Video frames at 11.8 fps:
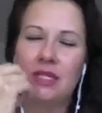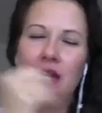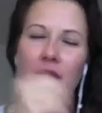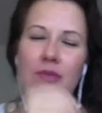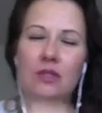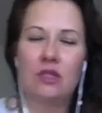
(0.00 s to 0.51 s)
It
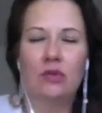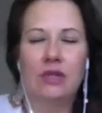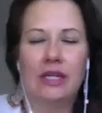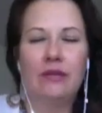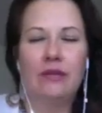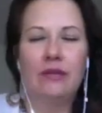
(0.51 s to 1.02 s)
helps to
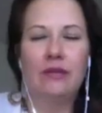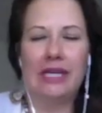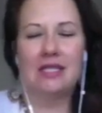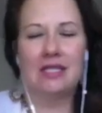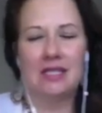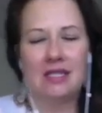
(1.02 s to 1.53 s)
really
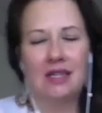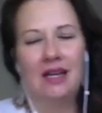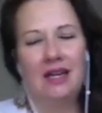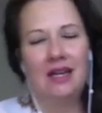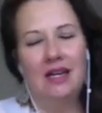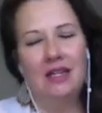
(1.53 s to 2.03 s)
release
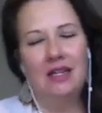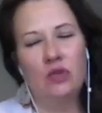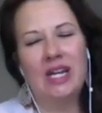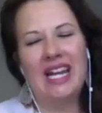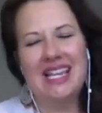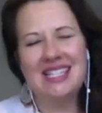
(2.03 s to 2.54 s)

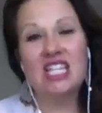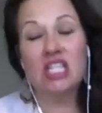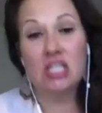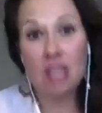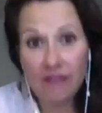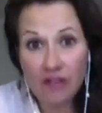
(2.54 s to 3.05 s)
the
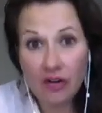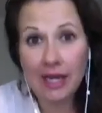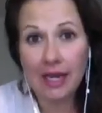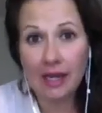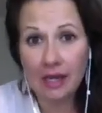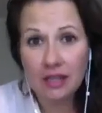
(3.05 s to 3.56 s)

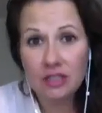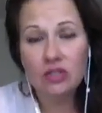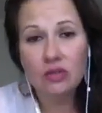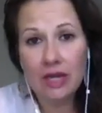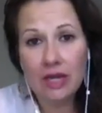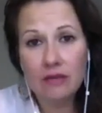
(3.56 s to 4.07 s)
suffering,
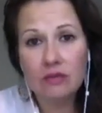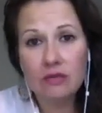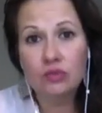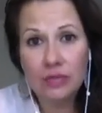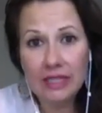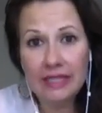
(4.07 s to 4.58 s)
to
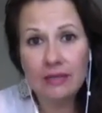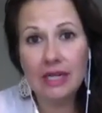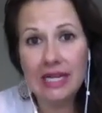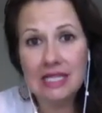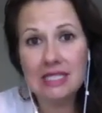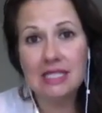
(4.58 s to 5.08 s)
really
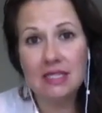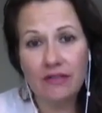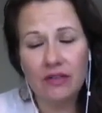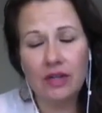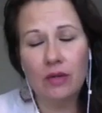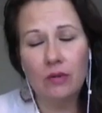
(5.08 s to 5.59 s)
release the
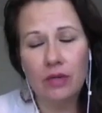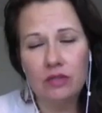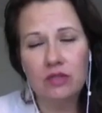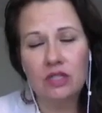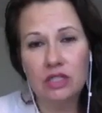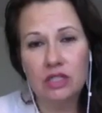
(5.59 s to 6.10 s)
suffering when you
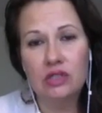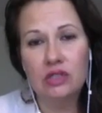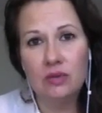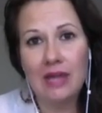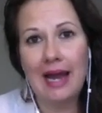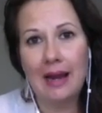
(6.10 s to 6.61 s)
start to
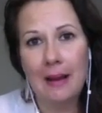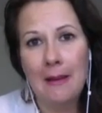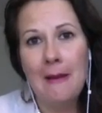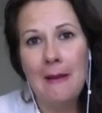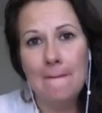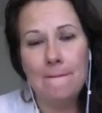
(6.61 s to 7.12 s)
do that.
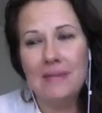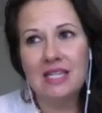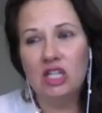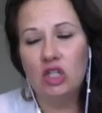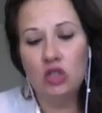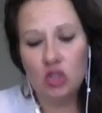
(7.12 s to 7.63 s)
It's
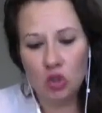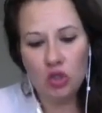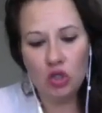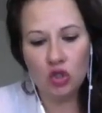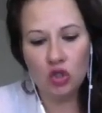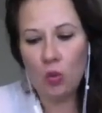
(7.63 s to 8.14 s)
like you
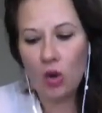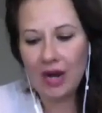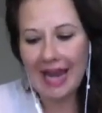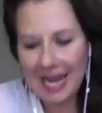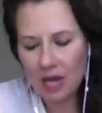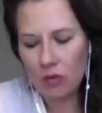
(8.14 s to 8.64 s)
do the work
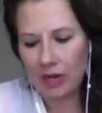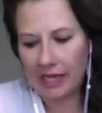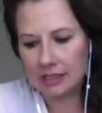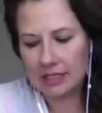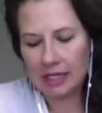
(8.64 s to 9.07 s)
anyways.